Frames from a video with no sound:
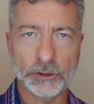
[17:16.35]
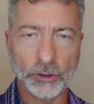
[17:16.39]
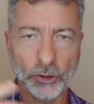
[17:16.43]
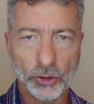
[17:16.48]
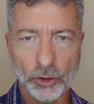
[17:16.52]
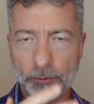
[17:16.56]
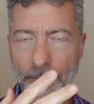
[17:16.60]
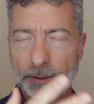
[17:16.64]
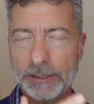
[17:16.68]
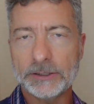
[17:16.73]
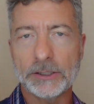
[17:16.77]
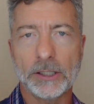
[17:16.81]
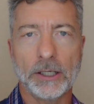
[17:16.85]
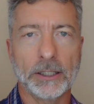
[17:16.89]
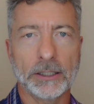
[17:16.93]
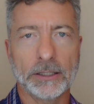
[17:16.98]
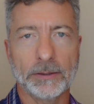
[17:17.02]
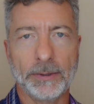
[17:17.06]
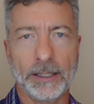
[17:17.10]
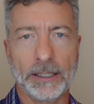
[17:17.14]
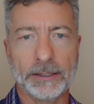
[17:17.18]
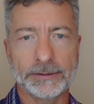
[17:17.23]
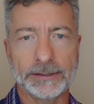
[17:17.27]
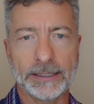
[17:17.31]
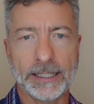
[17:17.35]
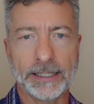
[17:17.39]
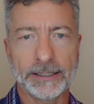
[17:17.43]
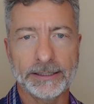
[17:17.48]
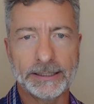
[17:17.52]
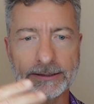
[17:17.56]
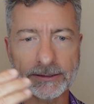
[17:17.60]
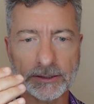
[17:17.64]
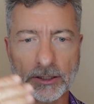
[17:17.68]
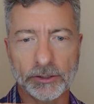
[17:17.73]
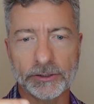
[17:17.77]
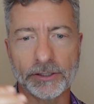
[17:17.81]
You heard me talk about that.
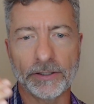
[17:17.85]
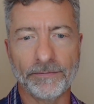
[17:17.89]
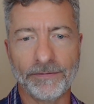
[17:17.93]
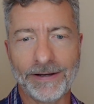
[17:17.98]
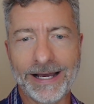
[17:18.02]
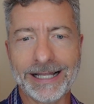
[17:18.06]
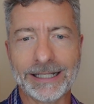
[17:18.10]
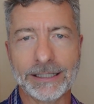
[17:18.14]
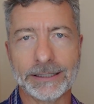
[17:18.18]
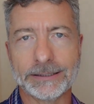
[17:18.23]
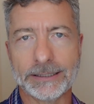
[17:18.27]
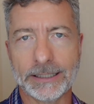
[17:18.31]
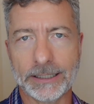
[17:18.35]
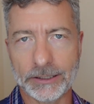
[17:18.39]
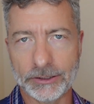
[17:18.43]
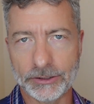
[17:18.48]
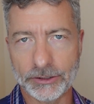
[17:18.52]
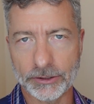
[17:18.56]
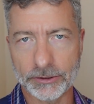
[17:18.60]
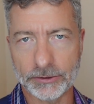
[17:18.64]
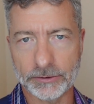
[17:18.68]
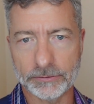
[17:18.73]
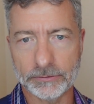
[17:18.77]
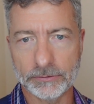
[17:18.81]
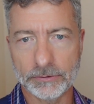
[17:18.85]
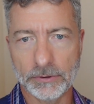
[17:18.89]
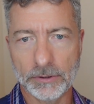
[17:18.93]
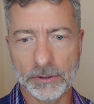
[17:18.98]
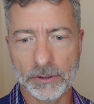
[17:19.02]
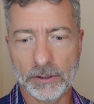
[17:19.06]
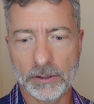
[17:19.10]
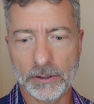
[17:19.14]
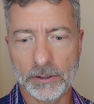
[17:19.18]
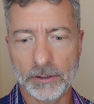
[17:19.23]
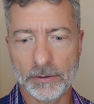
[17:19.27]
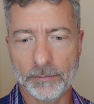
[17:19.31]
It's called the validation
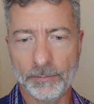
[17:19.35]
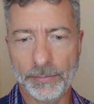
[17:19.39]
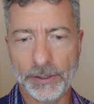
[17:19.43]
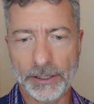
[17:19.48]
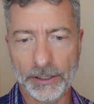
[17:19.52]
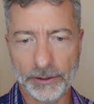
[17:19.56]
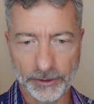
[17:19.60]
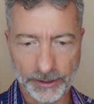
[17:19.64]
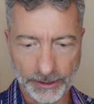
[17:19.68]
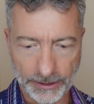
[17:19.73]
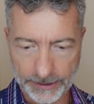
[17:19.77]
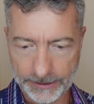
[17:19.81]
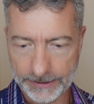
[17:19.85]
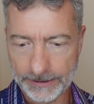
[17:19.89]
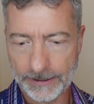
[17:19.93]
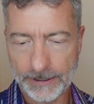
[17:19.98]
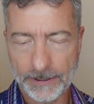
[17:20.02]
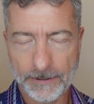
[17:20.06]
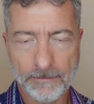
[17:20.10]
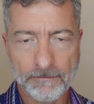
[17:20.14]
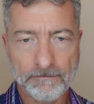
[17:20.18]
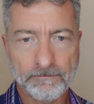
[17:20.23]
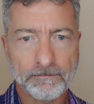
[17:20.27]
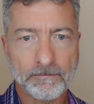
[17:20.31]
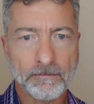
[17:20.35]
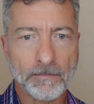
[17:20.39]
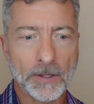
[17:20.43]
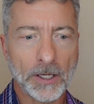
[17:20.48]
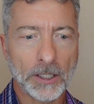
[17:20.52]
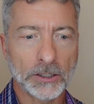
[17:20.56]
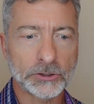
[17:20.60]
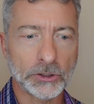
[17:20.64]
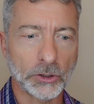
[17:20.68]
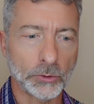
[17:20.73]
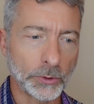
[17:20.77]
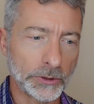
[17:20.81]
period.
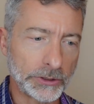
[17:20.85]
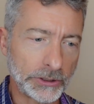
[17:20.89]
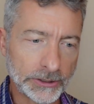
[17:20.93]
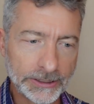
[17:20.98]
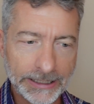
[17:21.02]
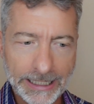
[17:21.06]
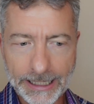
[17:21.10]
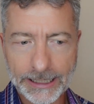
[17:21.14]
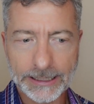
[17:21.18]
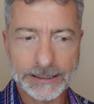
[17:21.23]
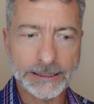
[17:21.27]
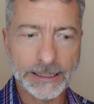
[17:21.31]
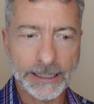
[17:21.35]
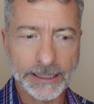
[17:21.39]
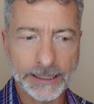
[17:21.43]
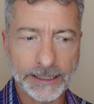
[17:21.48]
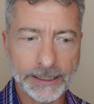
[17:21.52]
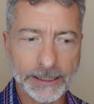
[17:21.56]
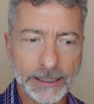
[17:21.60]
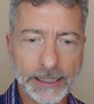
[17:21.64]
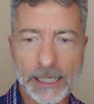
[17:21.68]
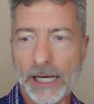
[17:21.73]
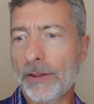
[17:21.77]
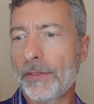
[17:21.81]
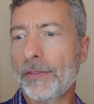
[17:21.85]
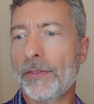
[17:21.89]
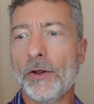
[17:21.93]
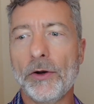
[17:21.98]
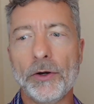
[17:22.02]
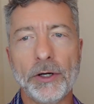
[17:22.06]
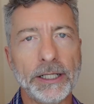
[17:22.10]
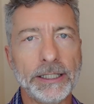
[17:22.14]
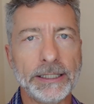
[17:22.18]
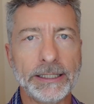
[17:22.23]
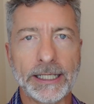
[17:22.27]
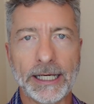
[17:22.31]
So when you get a letter, you got
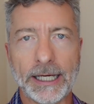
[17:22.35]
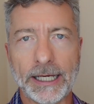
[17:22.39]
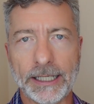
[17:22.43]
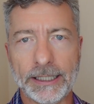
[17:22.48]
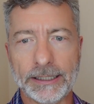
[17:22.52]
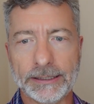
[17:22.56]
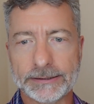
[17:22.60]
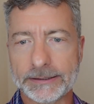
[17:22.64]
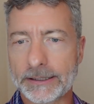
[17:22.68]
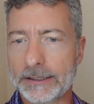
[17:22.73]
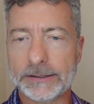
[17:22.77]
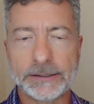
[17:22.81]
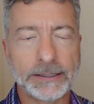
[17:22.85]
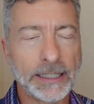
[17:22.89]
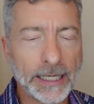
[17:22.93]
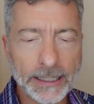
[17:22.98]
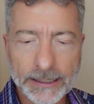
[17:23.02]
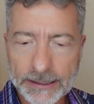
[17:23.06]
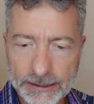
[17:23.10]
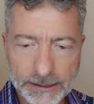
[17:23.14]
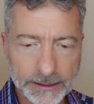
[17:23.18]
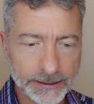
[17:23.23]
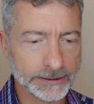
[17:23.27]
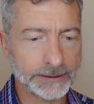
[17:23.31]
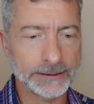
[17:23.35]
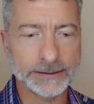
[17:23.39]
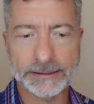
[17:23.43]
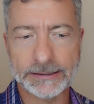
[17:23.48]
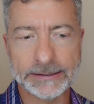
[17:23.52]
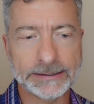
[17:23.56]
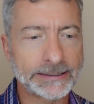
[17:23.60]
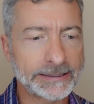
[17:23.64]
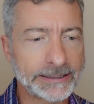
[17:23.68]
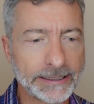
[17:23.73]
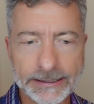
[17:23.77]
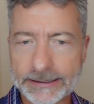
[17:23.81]
30 days. The debt collector
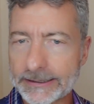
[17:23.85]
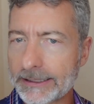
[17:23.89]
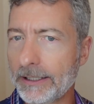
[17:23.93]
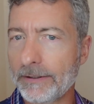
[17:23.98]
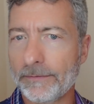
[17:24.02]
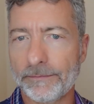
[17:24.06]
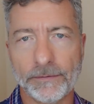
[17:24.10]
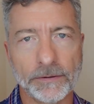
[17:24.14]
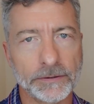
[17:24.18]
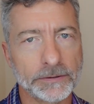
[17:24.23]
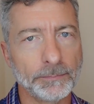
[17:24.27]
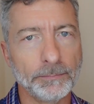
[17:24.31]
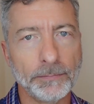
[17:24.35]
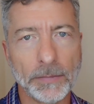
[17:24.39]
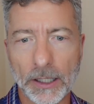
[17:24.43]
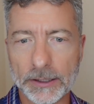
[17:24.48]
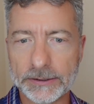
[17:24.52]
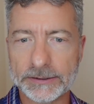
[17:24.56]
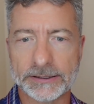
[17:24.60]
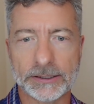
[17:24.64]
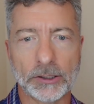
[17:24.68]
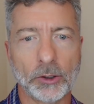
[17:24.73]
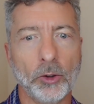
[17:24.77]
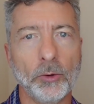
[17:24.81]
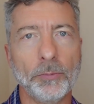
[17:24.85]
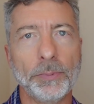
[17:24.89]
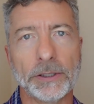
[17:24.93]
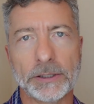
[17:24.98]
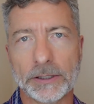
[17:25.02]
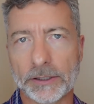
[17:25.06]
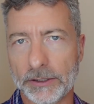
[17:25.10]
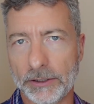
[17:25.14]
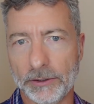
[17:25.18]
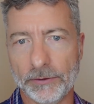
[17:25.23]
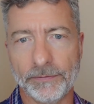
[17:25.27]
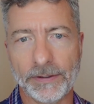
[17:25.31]
doesn't sit there for months hoping
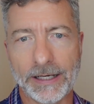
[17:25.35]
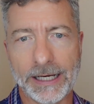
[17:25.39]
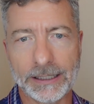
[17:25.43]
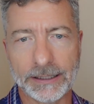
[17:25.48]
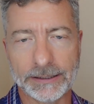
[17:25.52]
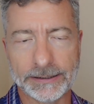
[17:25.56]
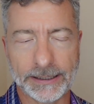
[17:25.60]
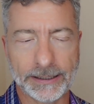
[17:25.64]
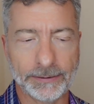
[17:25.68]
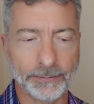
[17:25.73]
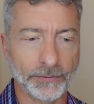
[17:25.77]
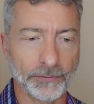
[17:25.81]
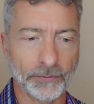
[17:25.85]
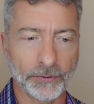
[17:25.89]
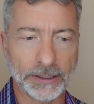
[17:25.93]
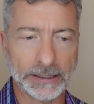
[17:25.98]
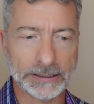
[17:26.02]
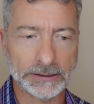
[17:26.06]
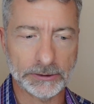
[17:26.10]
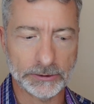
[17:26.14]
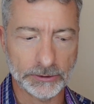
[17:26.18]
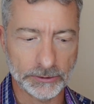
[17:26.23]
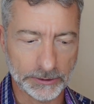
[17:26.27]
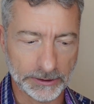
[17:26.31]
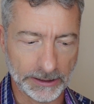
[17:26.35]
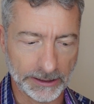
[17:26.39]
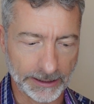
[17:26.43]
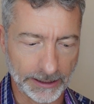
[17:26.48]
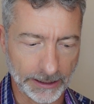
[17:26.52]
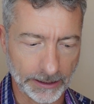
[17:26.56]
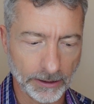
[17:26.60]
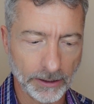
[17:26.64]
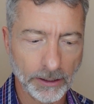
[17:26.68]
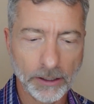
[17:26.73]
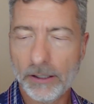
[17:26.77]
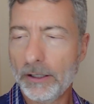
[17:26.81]
that you validate before it can do
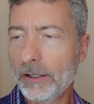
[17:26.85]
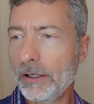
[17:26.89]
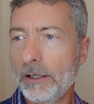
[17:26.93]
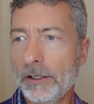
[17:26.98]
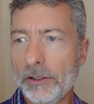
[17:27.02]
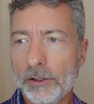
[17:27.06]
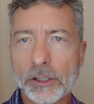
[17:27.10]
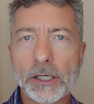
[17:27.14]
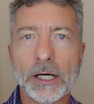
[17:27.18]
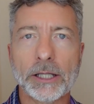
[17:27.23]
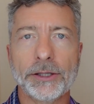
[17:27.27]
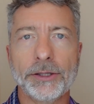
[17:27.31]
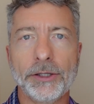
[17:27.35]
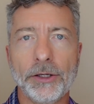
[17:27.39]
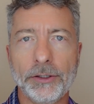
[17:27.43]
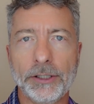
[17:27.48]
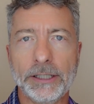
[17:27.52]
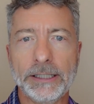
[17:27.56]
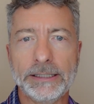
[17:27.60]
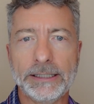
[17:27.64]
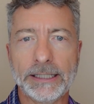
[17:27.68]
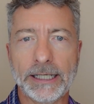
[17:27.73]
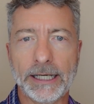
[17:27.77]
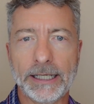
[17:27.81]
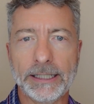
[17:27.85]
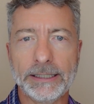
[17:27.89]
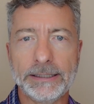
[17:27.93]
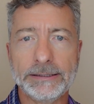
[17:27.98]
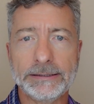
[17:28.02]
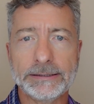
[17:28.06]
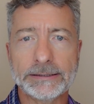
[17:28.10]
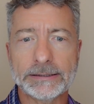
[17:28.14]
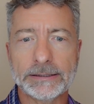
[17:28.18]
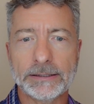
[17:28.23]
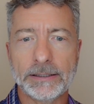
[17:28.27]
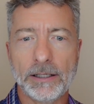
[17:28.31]
anything. You got 30
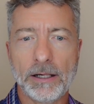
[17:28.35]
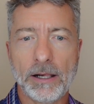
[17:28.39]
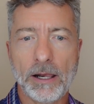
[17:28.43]
days.